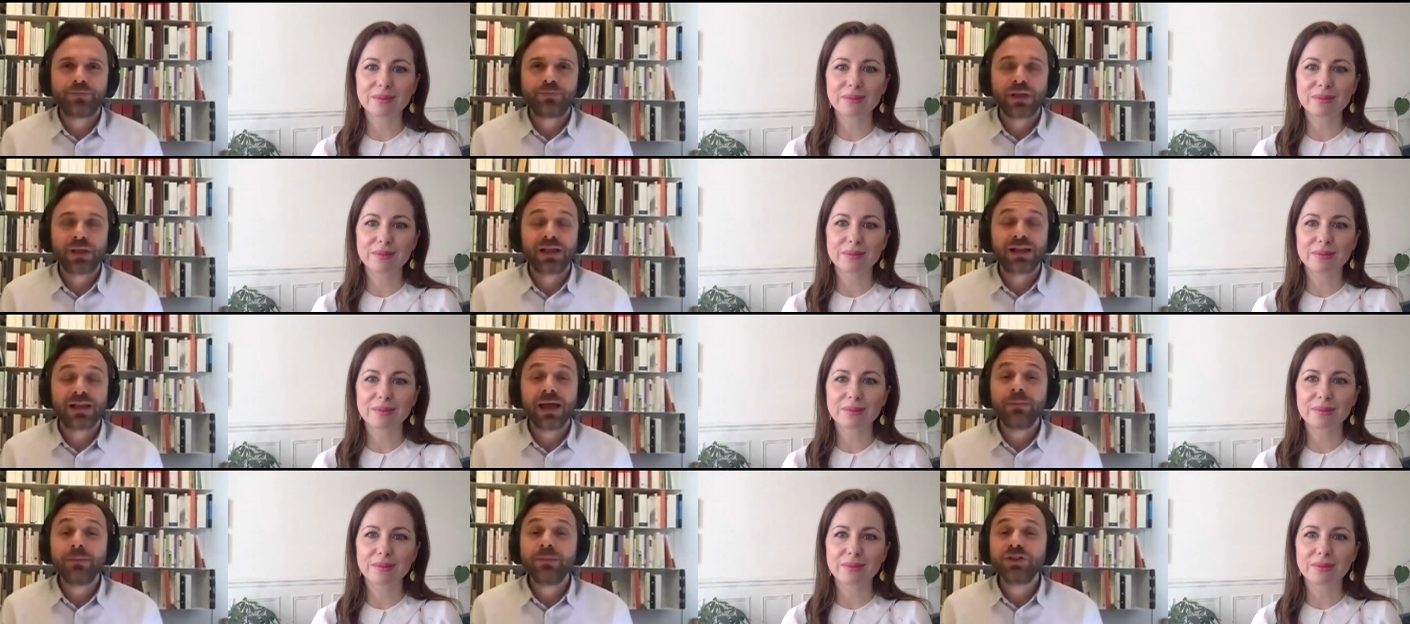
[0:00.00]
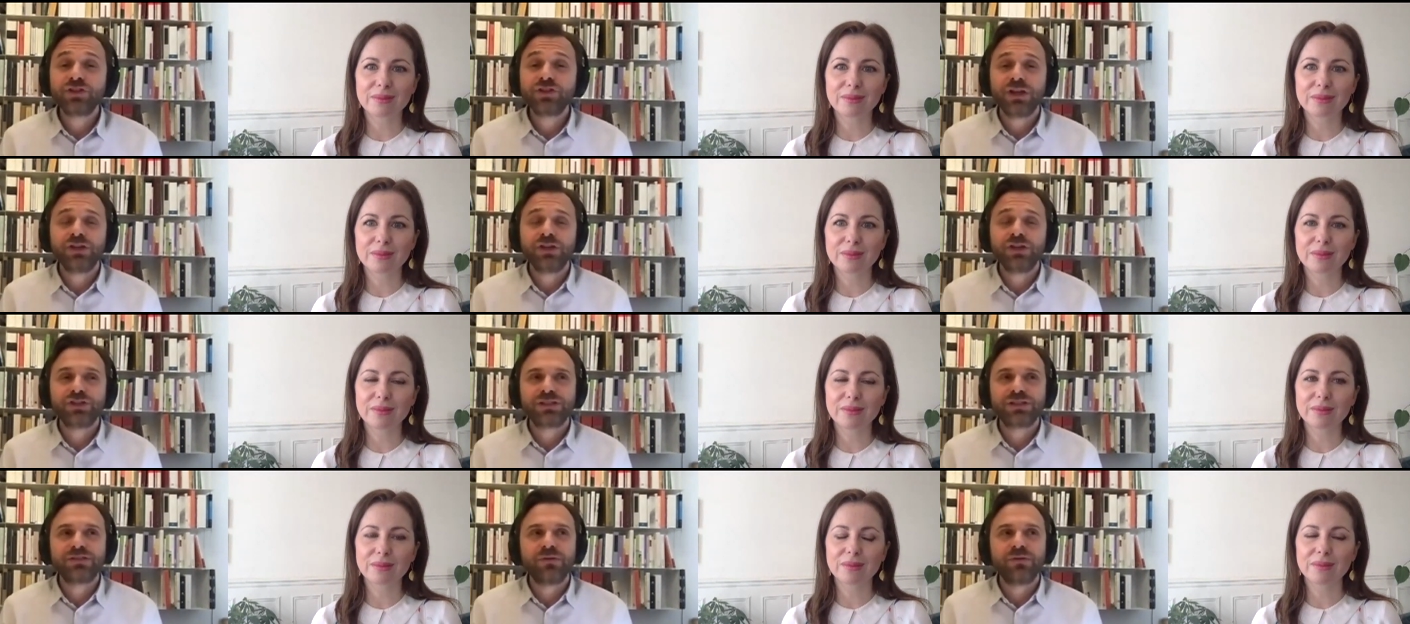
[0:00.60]
Speaker 1: Climate change
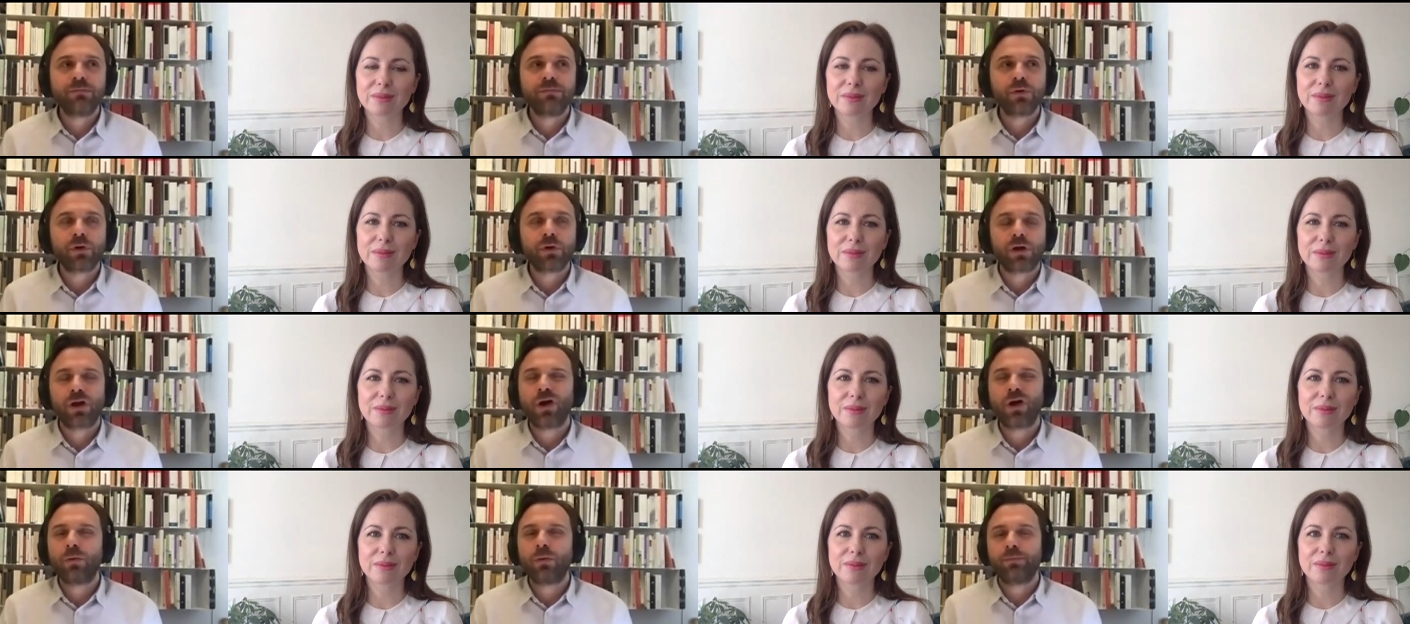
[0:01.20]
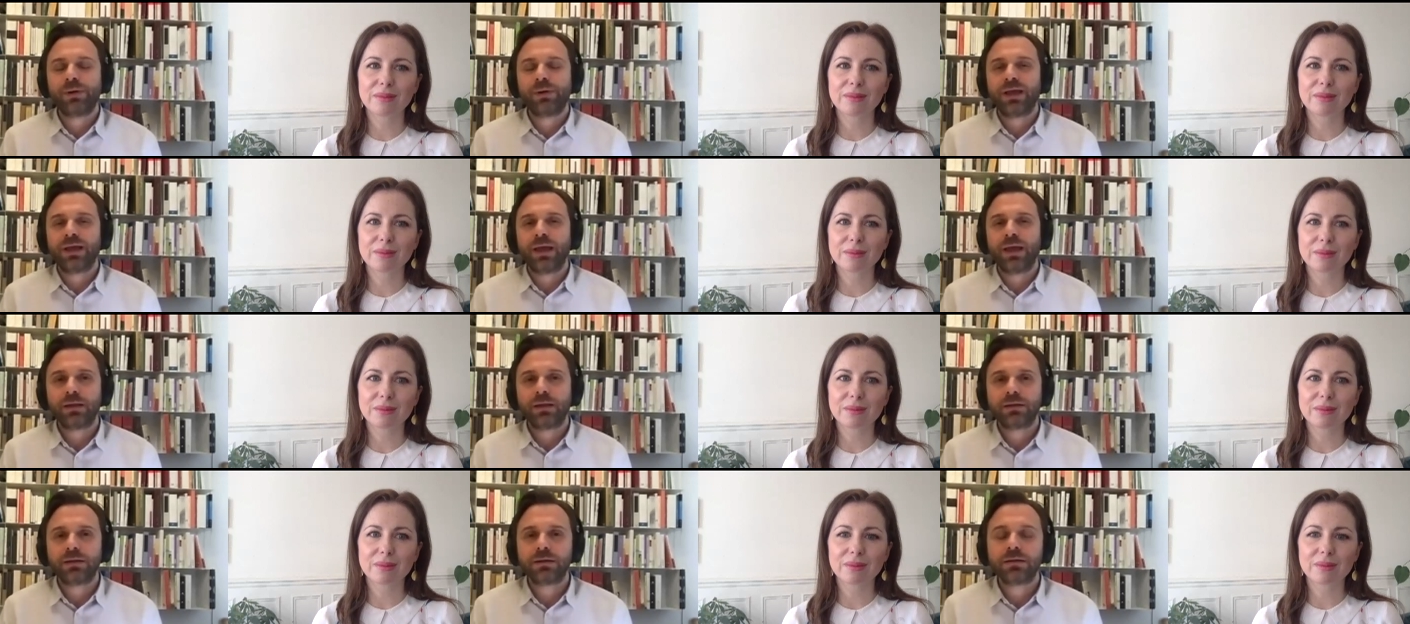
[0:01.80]
is even more
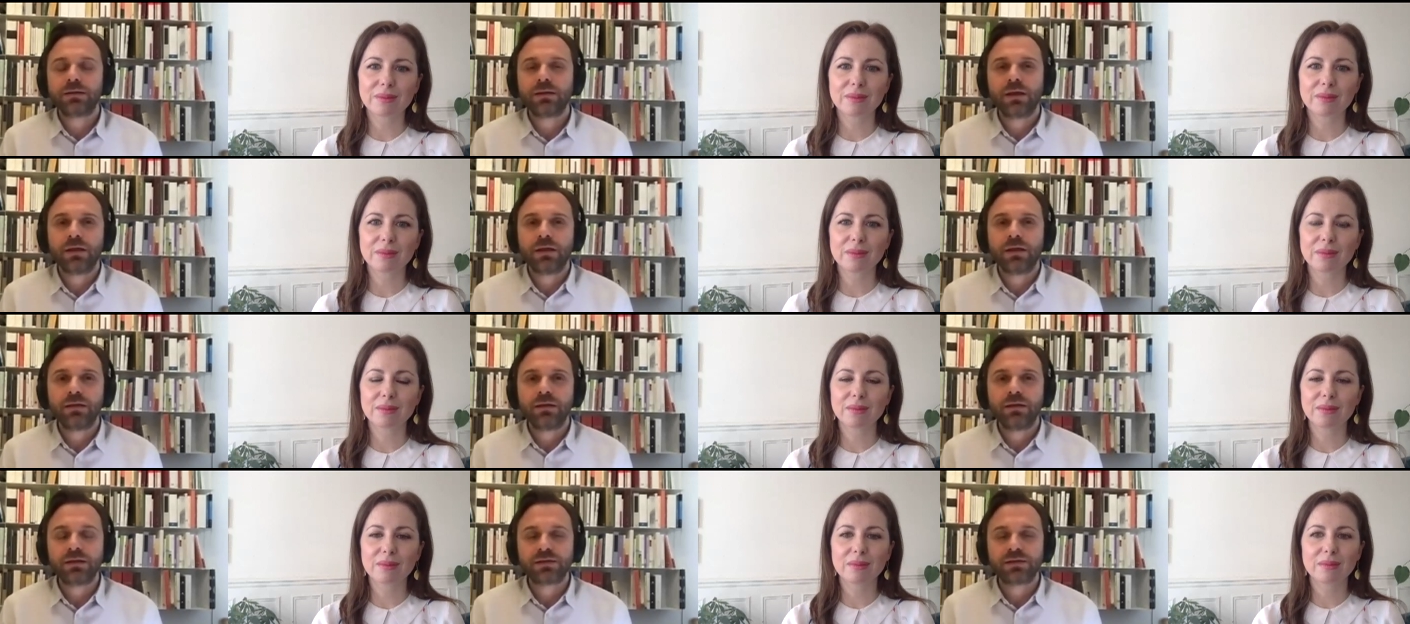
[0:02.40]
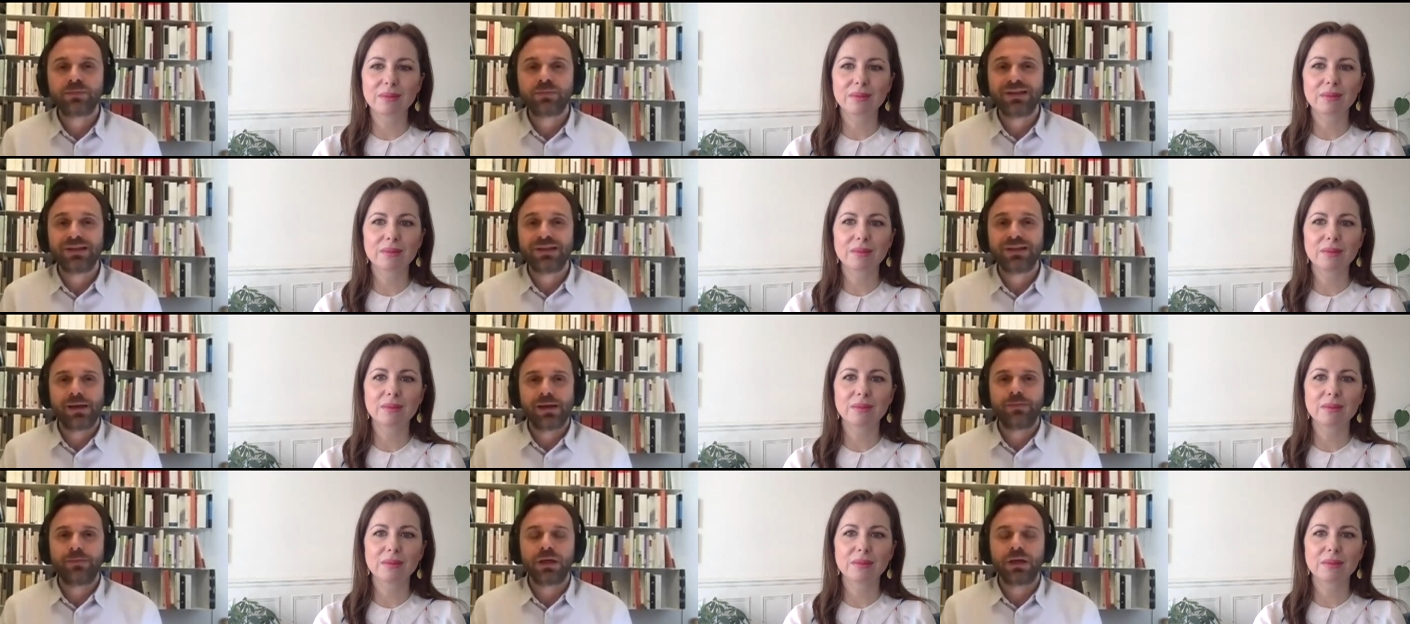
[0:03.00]
complicated than this
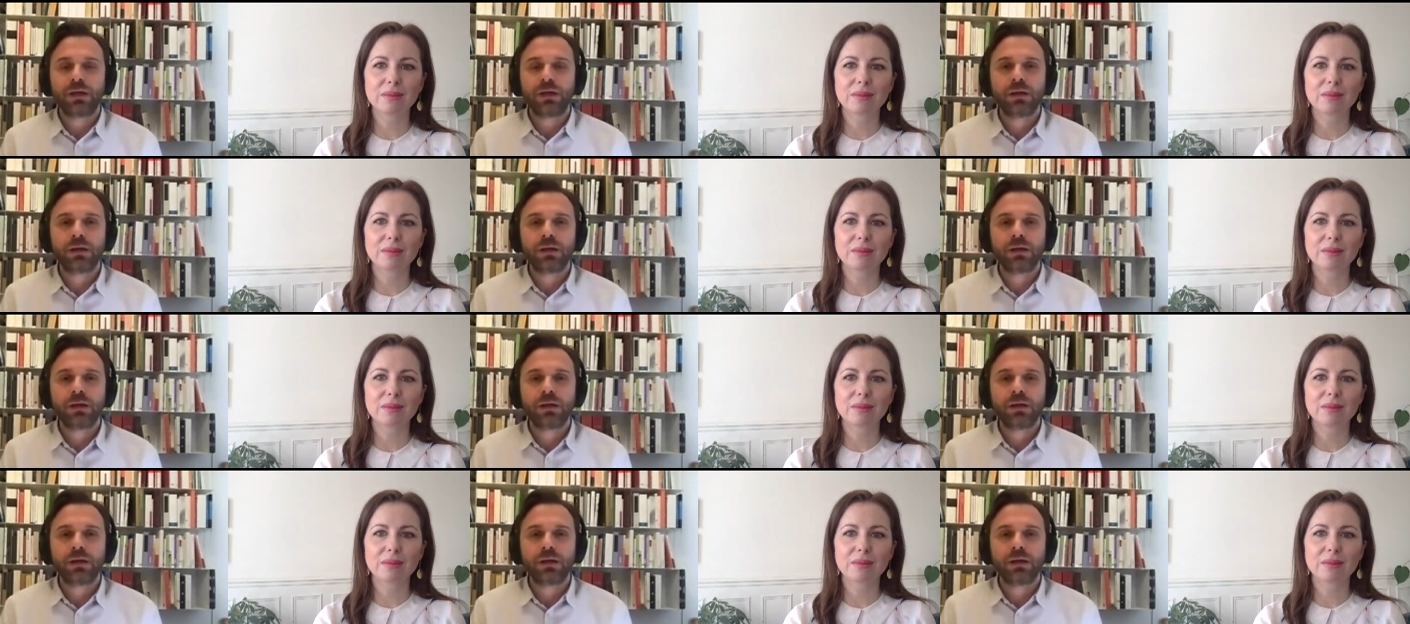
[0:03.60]
pandemic.